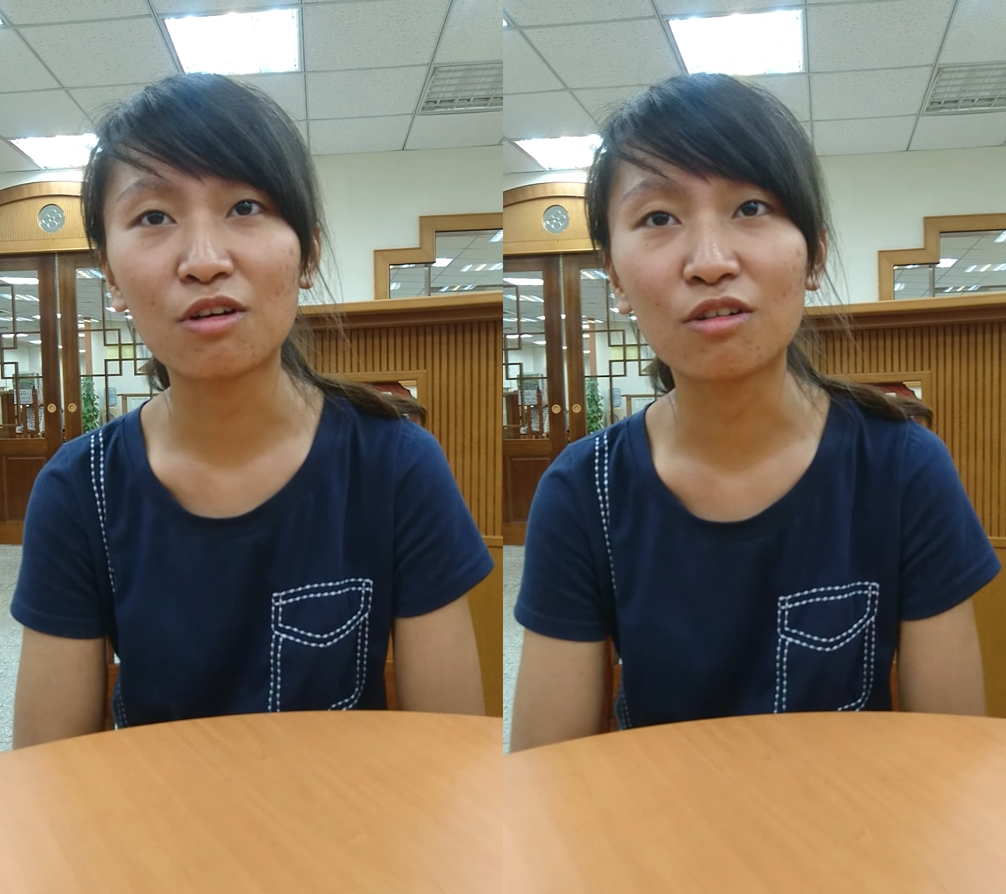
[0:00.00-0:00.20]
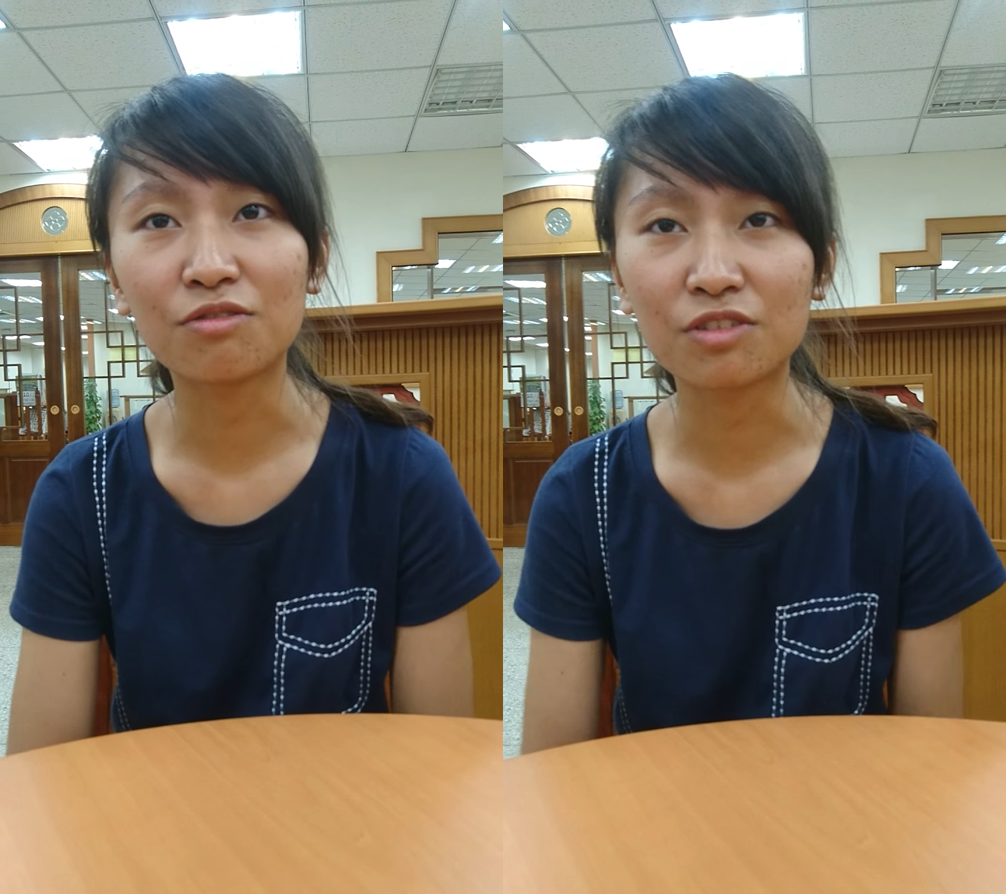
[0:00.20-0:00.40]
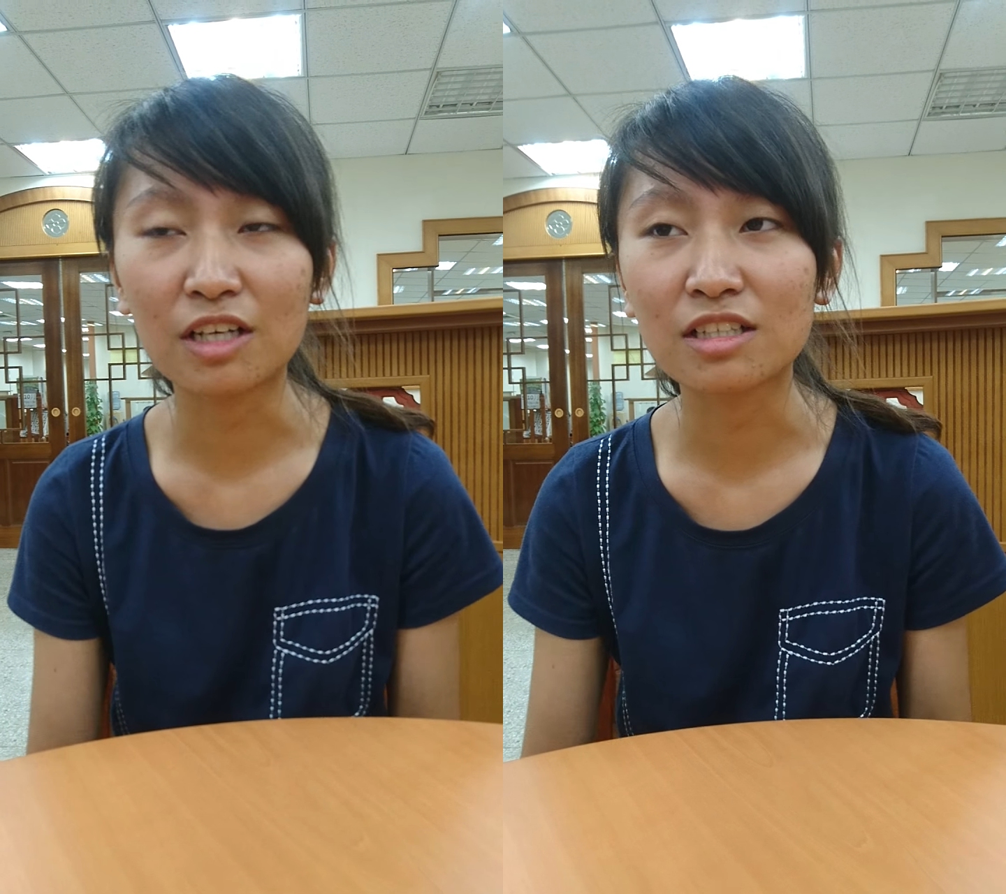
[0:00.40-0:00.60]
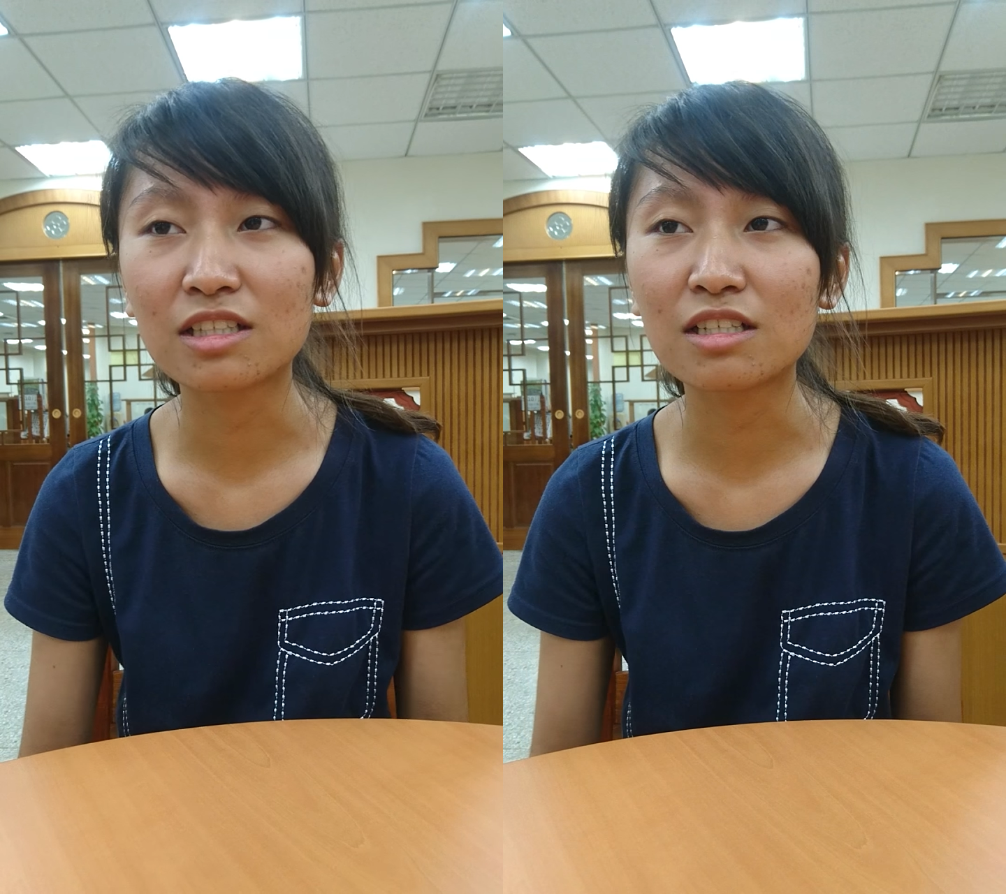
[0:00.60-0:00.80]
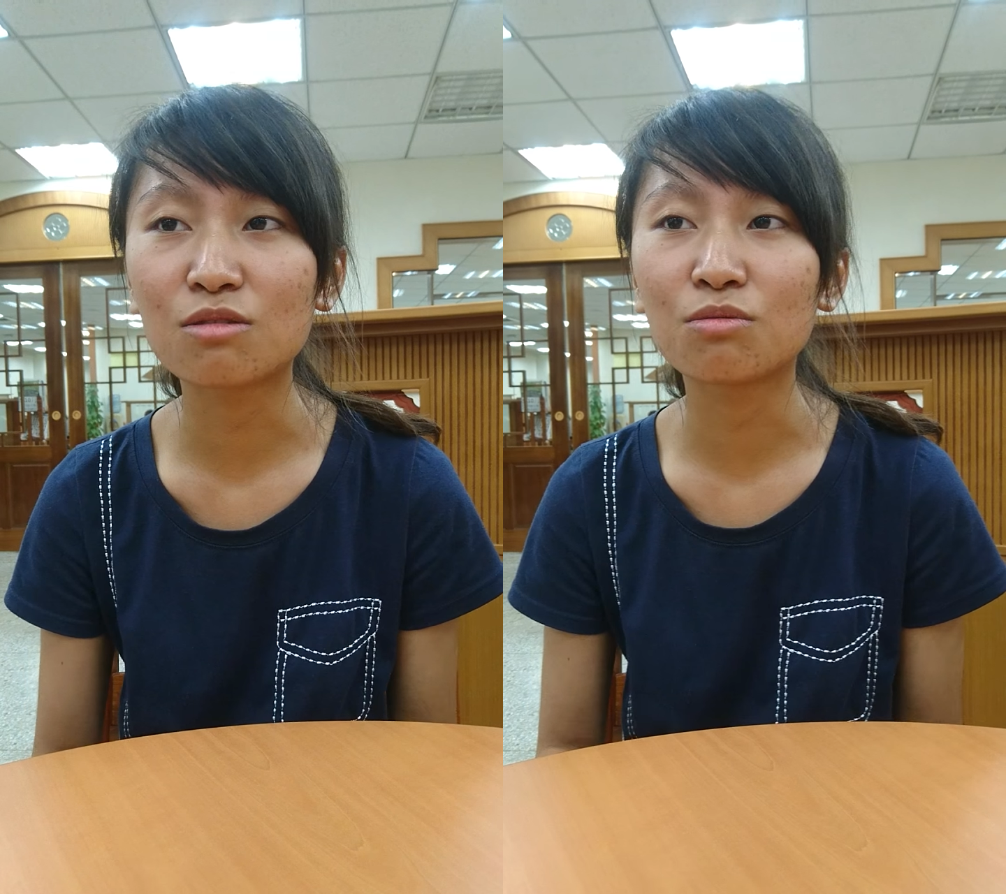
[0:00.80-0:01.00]
all of us
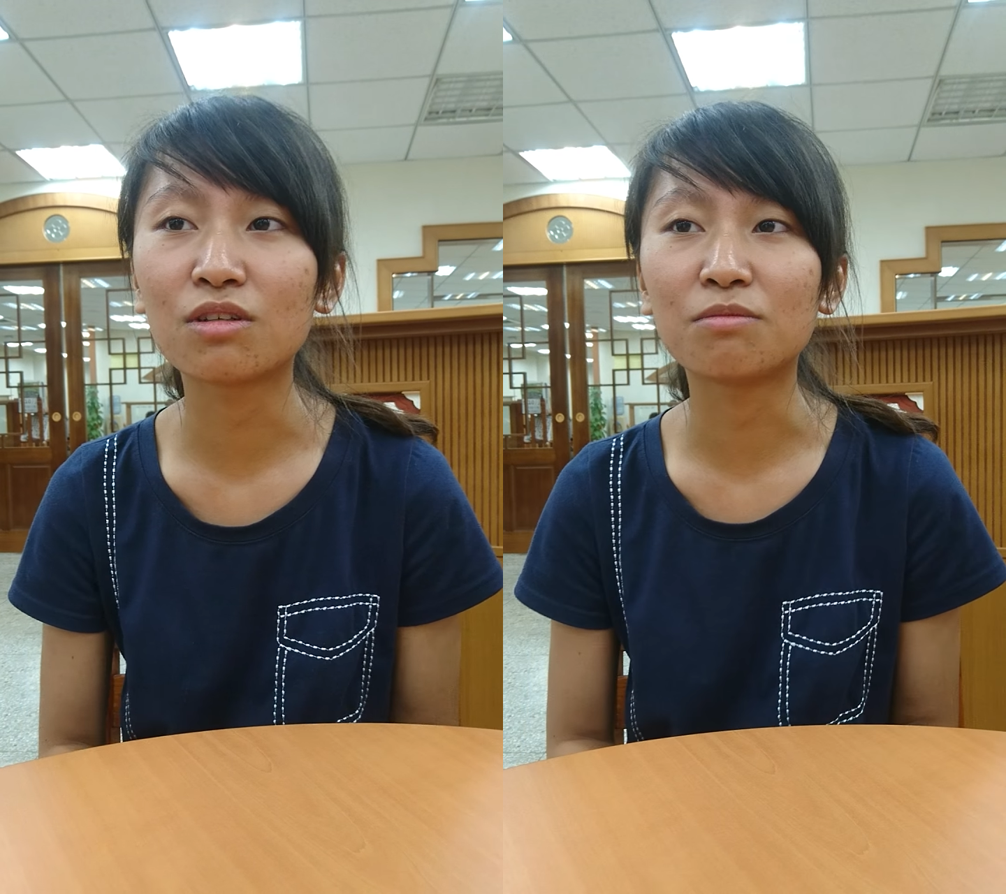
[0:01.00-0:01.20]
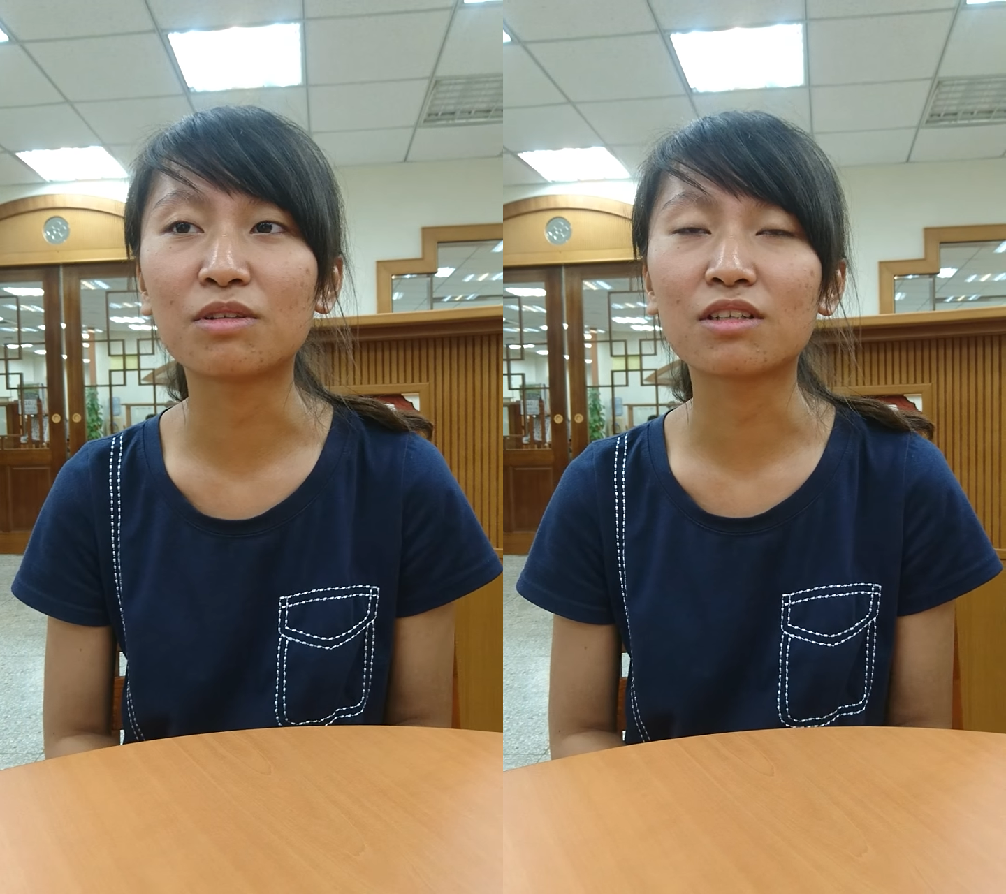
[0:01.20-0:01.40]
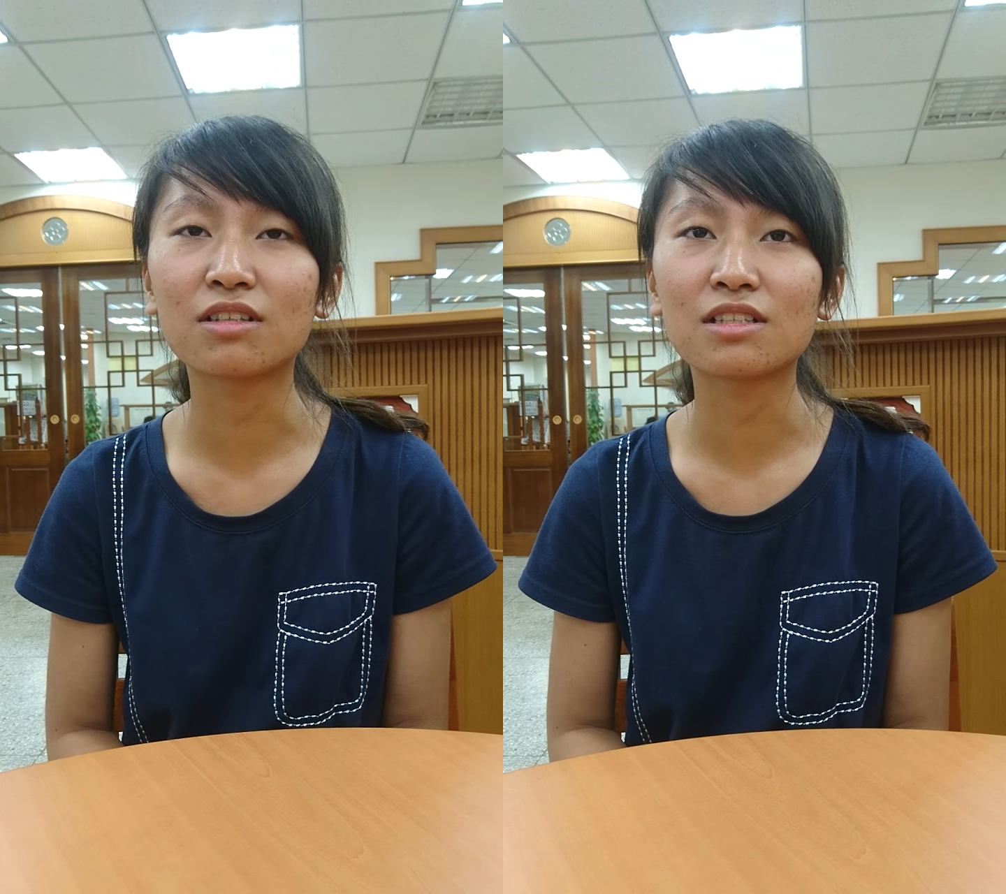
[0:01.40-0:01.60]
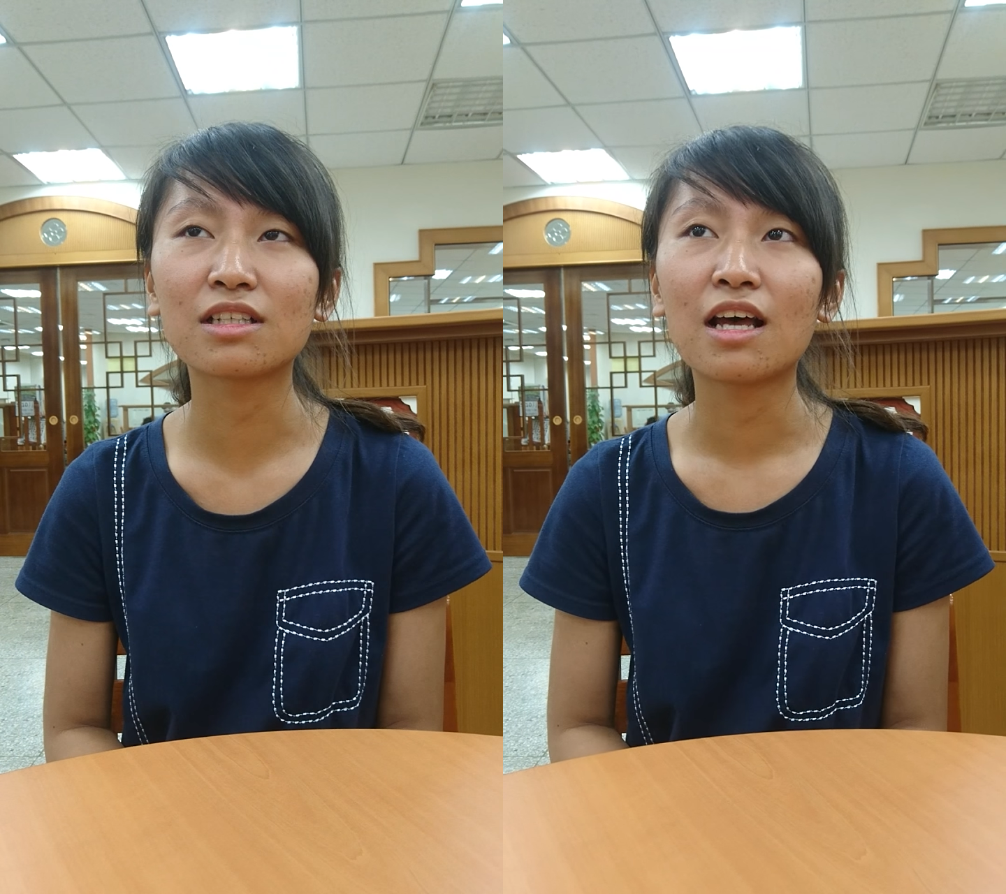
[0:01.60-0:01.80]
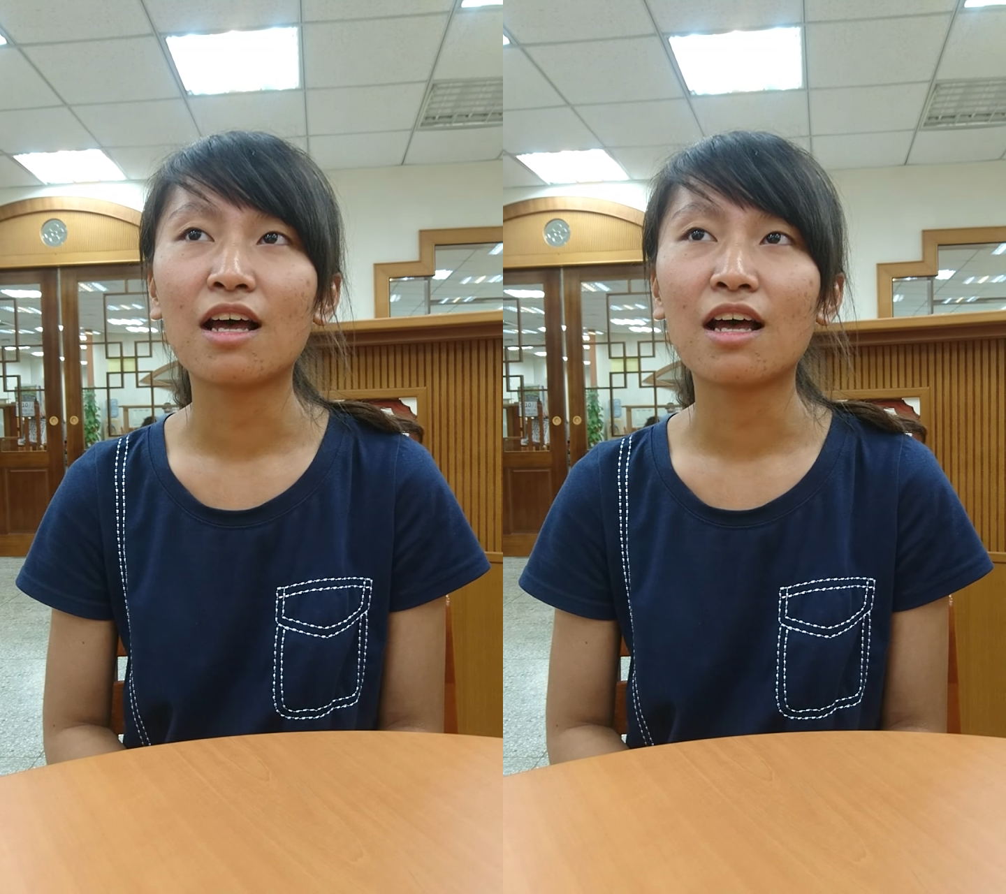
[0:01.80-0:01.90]
this word, because